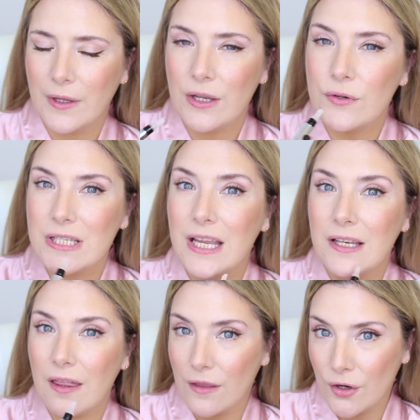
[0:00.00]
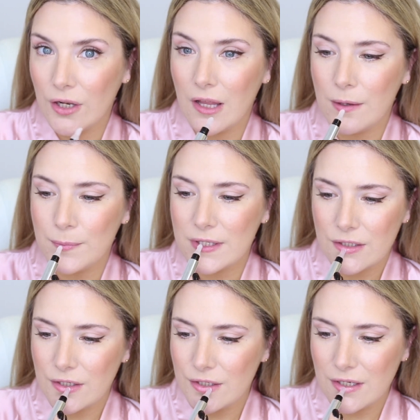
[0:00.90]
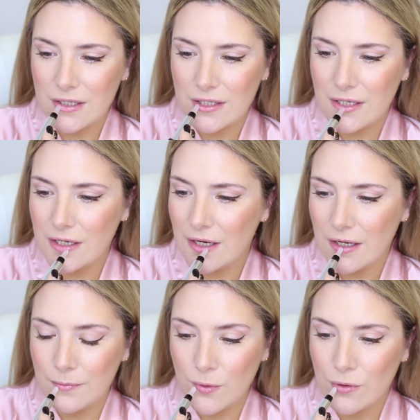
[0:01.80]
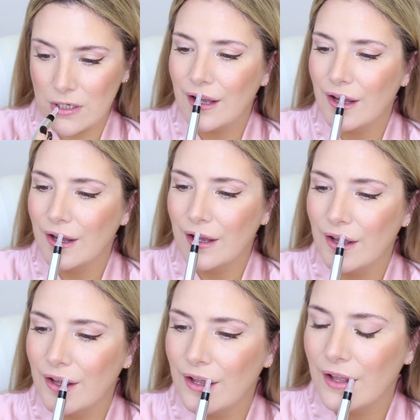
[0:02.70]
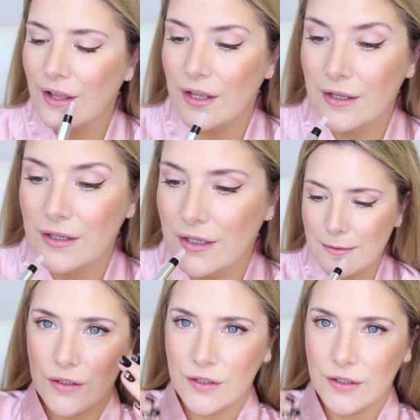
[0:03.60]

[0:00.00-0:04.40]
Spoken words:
irritate their lips. So as you can see, I am quite generous with this.